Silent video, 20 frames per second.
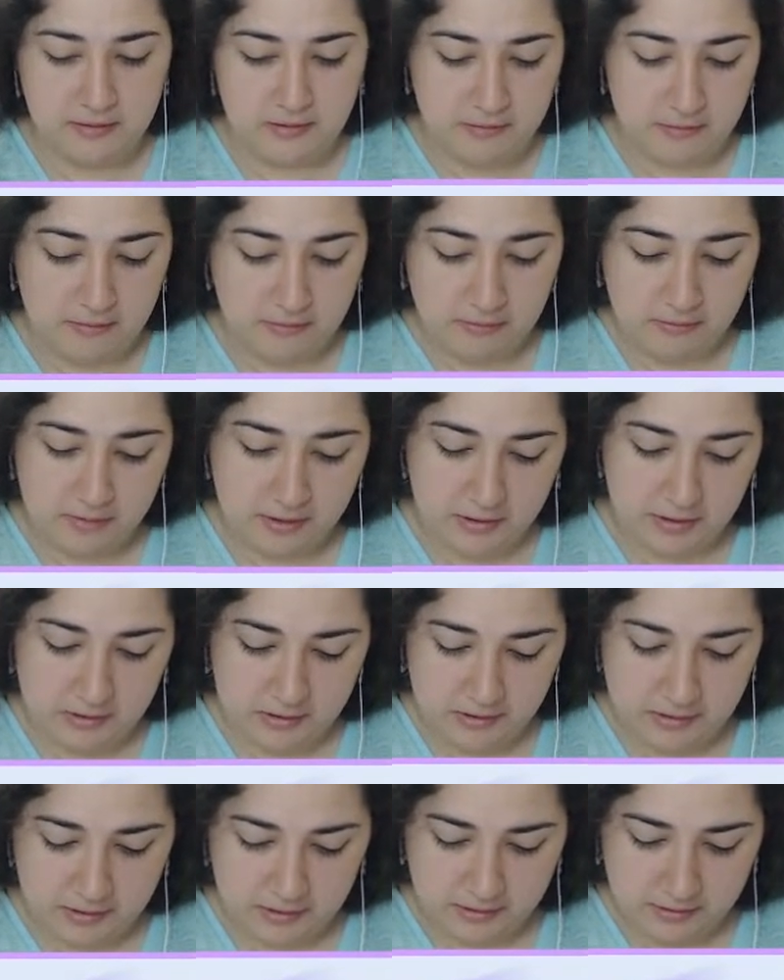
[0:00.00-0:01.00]

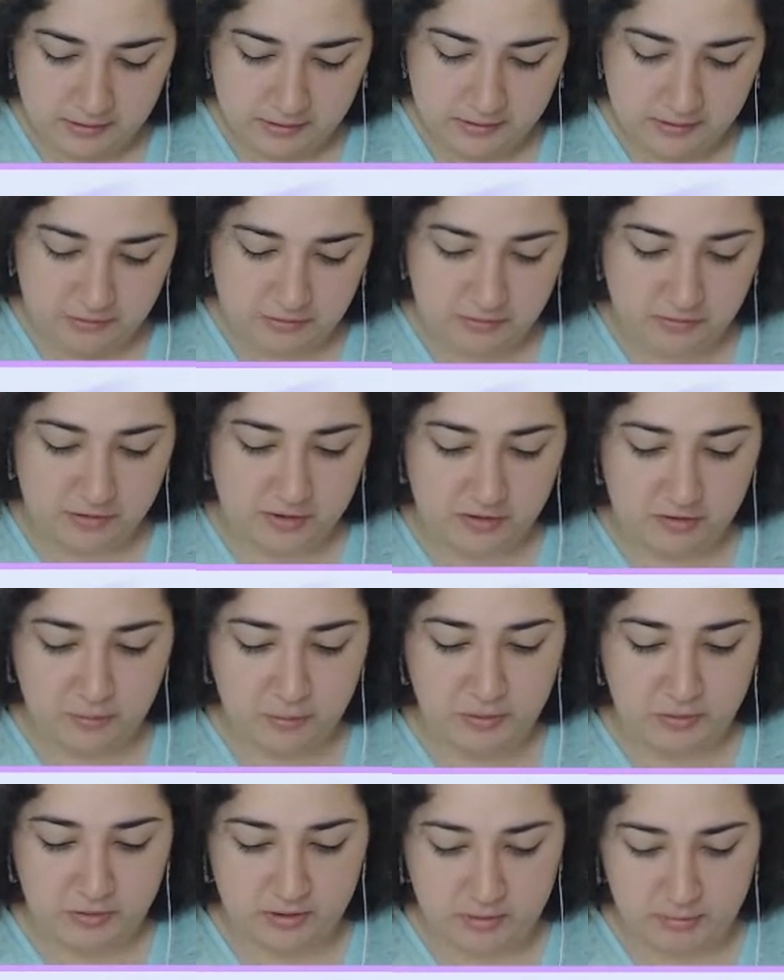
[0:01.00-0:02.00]
Okay, uh, use next
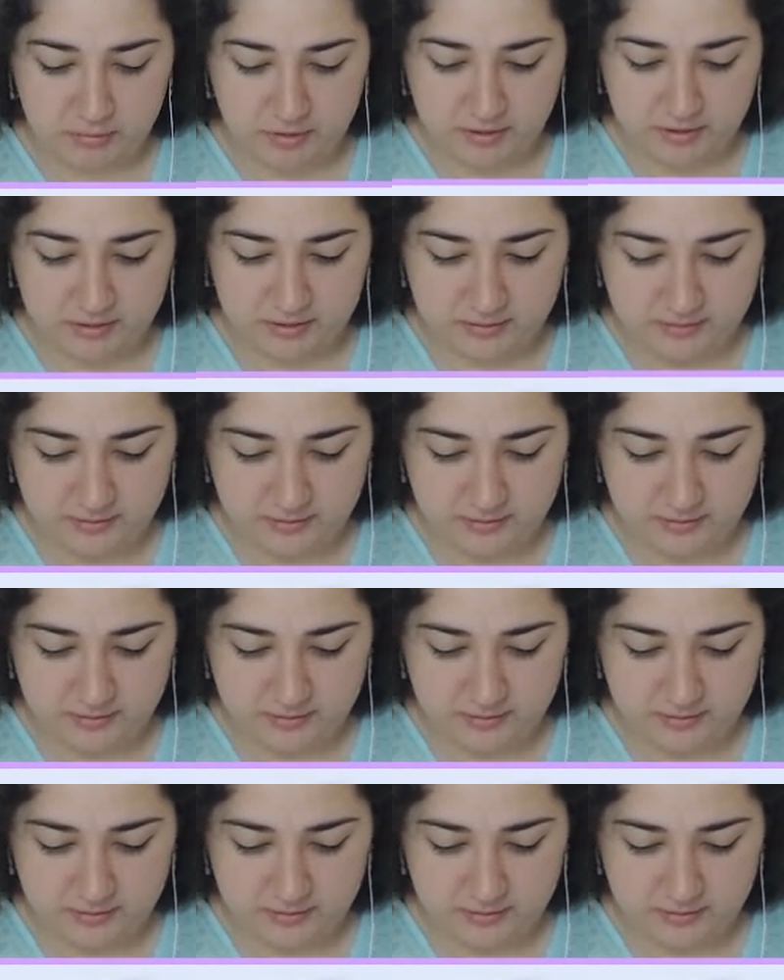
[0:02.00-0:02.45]
Pokemon.